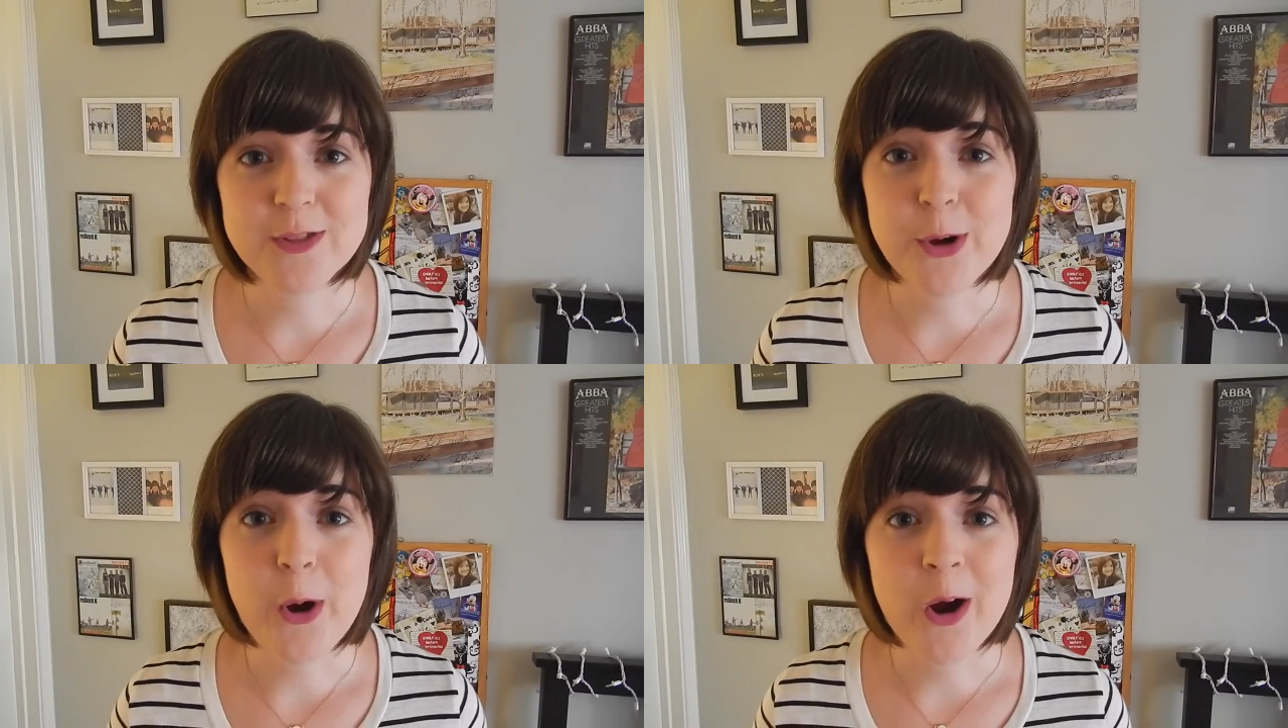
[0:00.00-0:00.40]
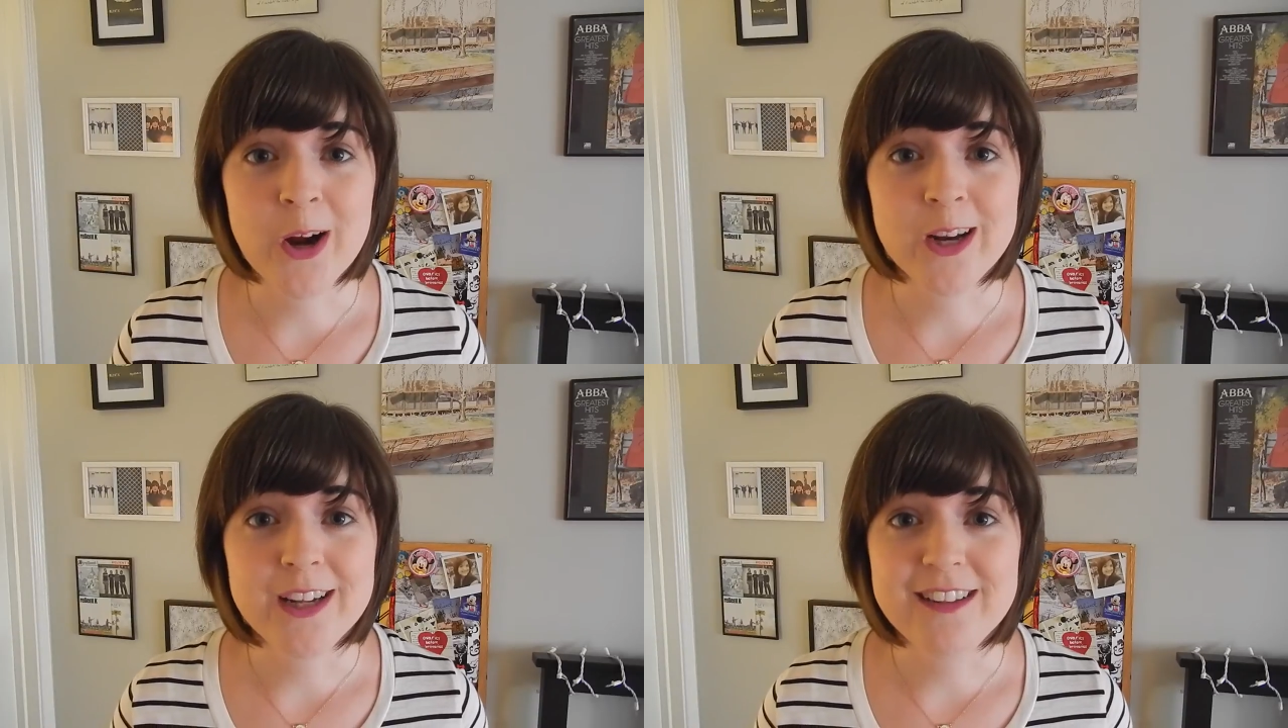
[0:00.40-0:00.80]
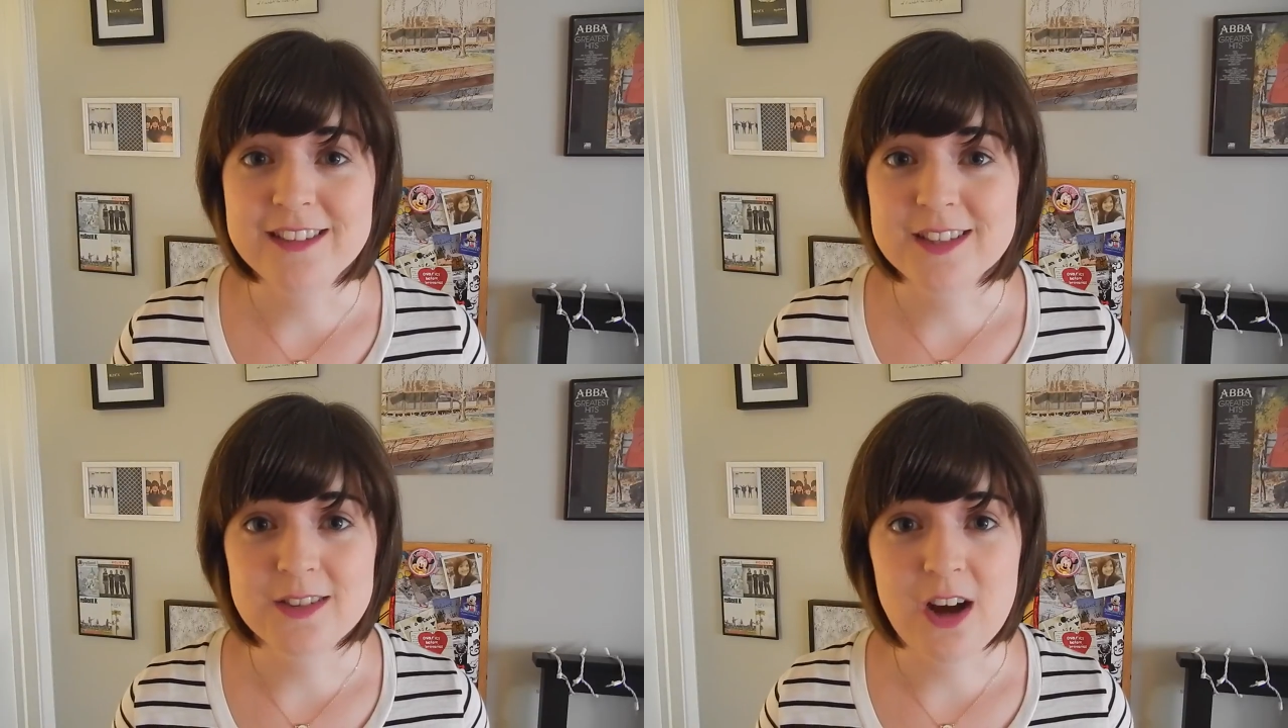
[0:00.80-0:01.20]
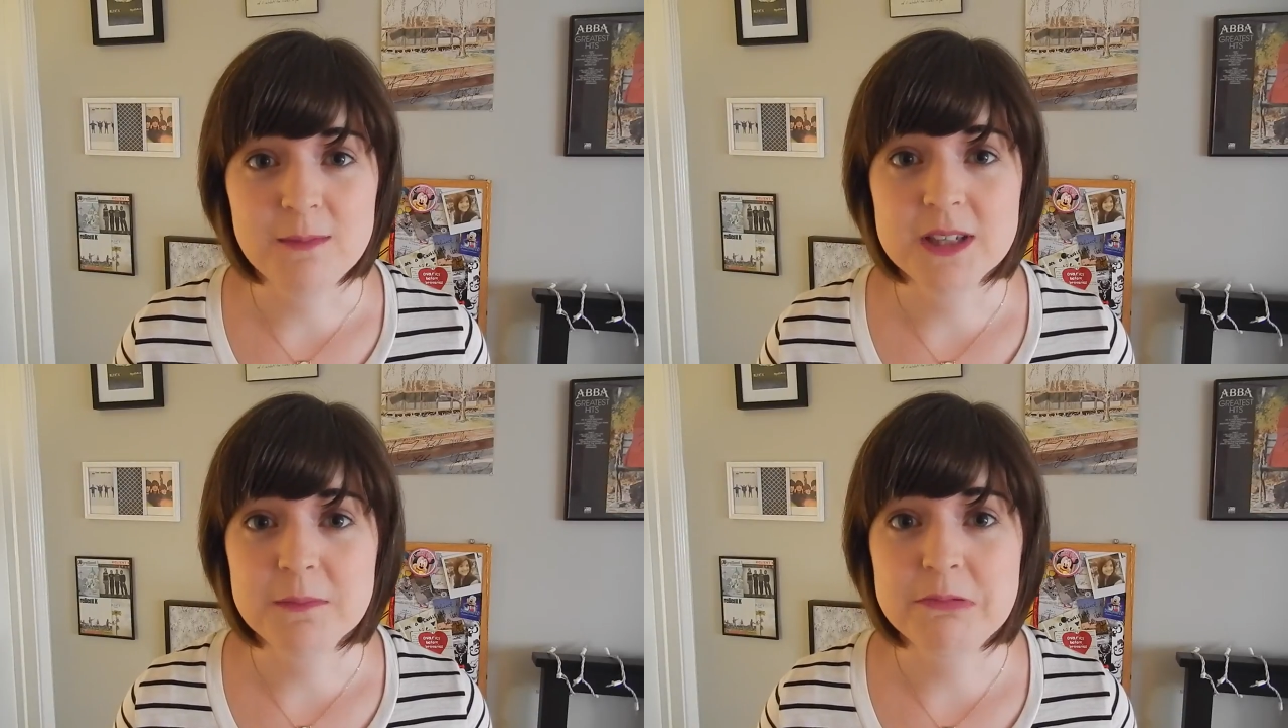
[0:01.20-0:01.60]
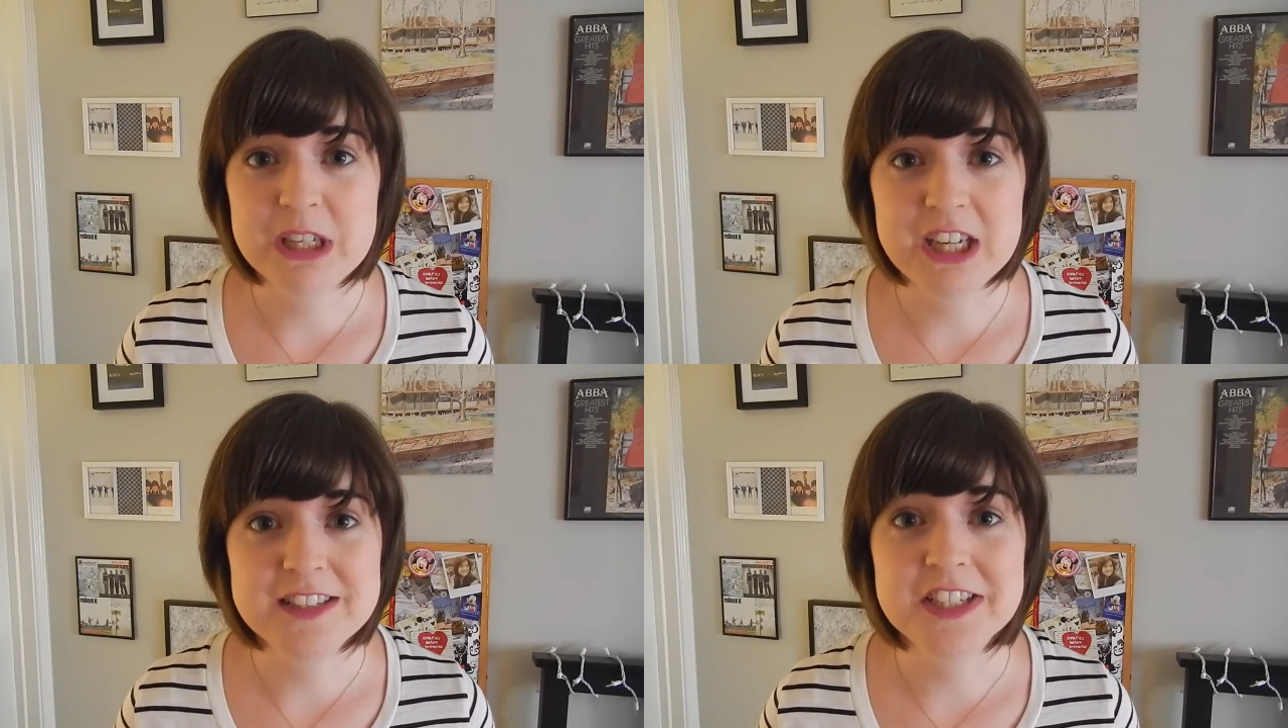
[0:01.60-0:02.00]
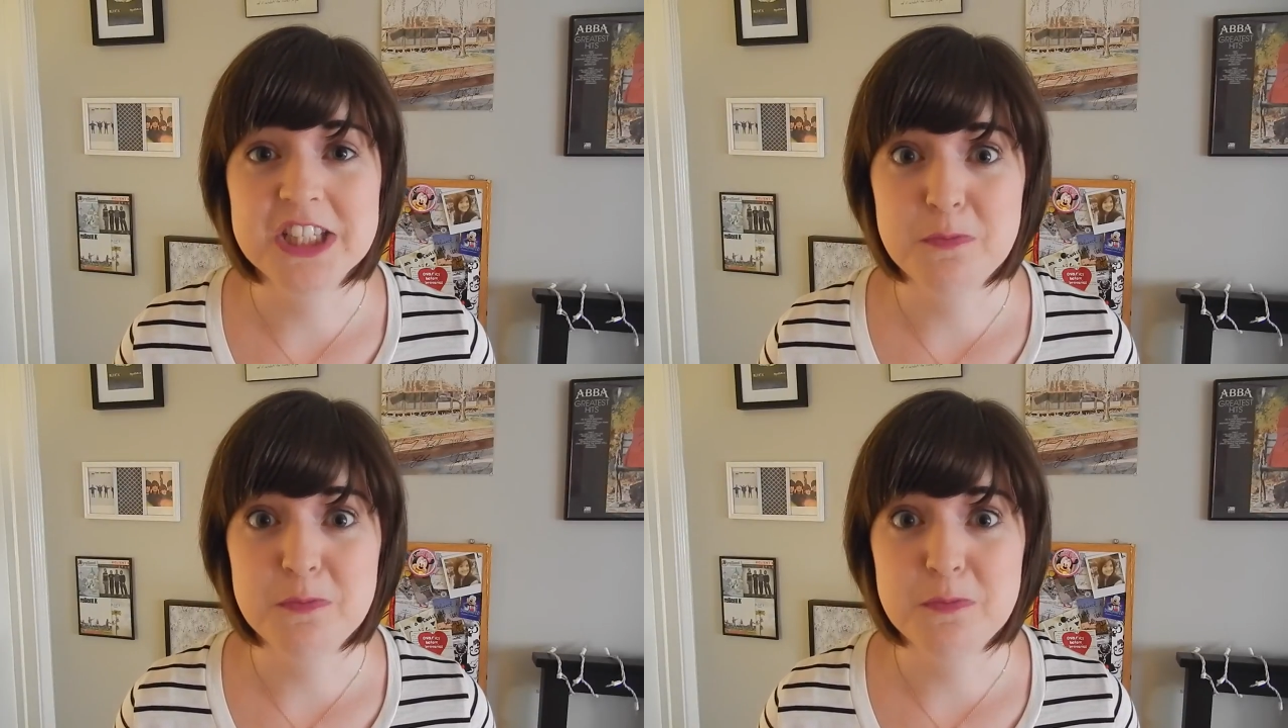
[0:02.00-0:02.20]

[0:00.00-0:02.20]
the art in this comic because it's